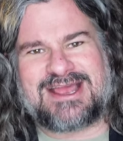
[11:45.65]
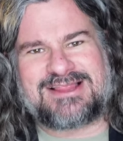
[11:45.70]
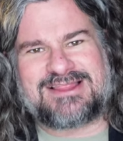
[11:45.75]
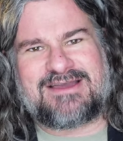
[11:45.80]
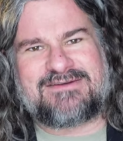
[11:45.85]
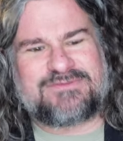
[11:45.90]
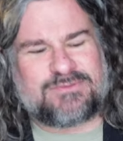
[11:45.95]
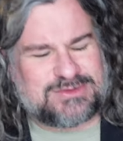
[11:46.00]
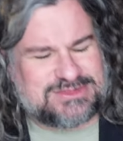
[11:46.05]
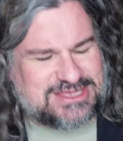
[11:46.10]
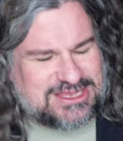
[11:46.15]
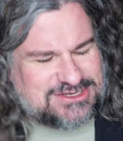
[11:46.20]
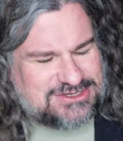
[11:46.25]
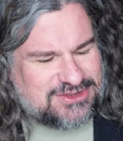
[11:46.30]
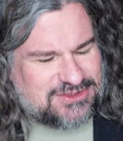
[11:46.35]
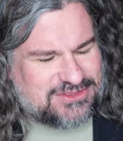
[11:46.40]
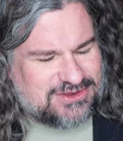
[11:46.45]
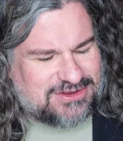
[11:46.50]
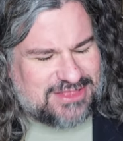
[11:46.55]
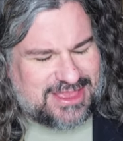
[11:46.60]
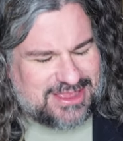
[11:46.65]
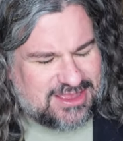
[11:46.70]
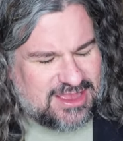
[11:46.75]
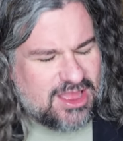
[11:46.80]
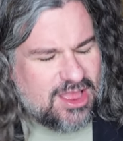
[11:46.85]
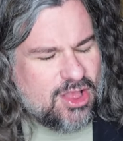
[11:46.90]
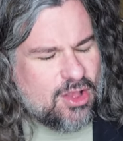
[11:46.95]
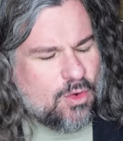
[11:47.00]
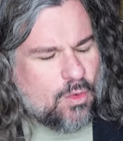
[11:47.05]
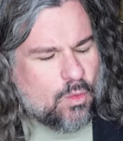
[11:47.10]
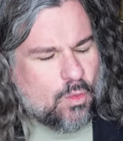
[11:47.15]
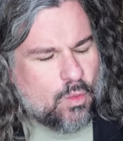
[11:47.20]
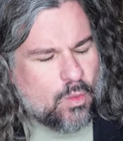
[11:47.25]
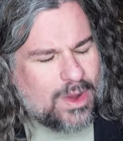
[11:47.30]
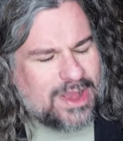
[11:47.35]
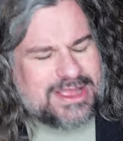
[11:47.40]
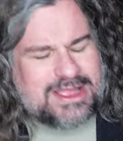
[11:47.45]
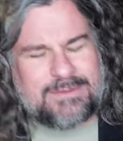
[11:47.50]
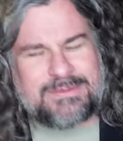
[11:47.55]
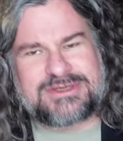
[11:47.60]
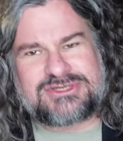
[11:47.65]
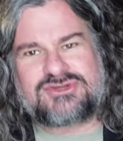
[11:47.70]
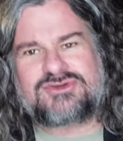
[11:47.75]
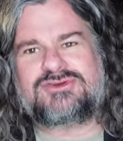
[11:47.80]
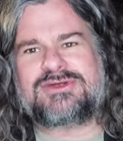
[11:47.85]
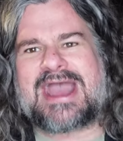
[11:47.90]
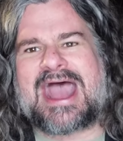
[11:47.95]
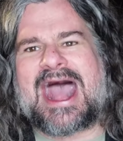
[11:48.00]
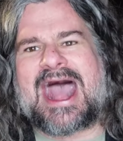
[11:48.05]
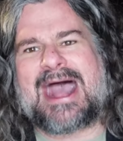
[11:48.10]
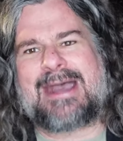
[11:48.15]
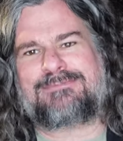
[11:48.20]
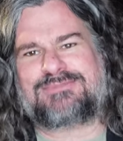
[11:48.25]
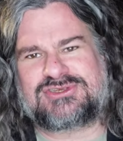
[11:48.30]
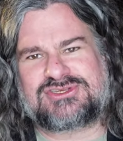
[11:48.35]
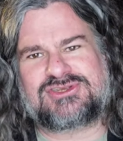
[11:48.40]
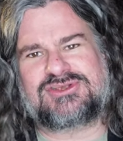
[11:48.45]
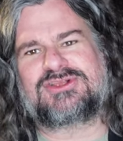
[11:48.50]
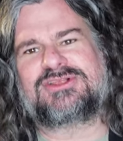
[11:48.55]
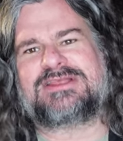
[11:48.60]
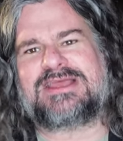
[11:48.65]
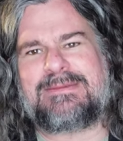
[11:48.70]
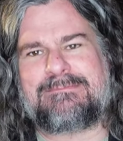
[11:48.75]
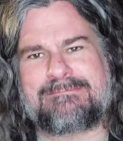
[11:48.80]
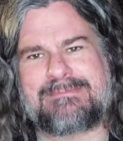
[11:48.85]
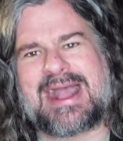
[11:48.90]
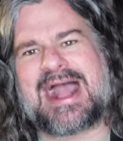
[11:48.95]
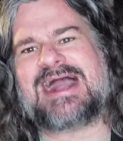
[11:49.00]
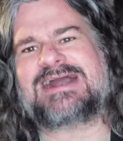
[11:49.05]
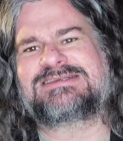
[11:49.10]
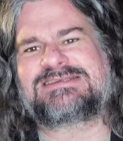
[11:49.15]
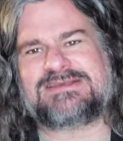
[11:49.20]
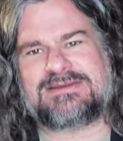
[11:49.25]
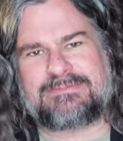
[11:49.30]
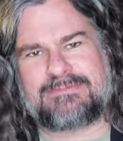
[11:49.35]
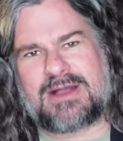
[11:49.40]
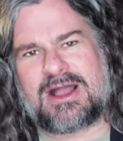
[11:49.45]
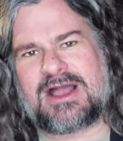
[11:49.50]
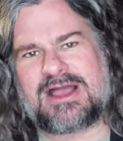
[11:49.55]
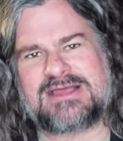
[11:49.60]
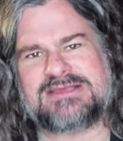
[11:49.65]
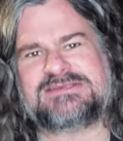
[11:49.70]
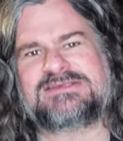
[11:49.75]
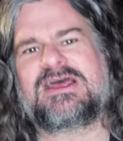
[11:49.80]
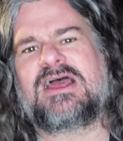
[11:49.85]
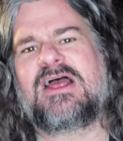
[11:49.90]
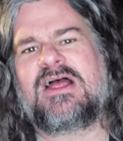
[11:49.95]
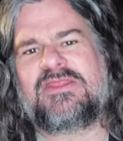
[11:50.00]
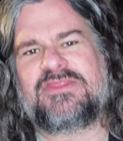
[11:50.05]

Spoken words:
I love what they do. They're like, what can we do to absolutely maximize